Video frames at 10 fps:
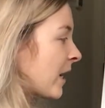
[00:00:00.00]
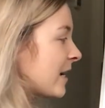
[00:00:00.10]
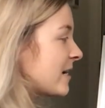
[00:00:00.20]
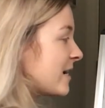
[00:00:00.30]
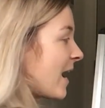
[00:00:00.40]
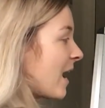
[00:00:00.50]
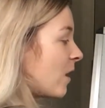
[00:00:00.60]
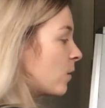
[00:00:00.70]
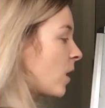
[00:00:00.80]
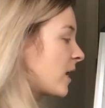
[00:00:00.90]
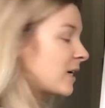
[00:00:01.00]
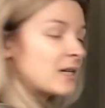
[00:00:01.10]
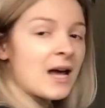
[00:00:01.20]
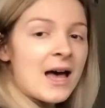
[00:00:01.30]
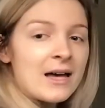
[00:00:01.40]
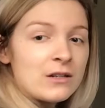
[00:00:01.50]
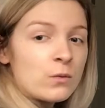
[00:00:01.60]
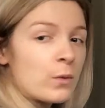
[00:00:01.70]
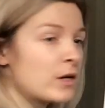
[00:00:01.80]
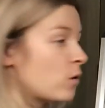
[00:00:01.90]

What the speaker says: Now I can add. We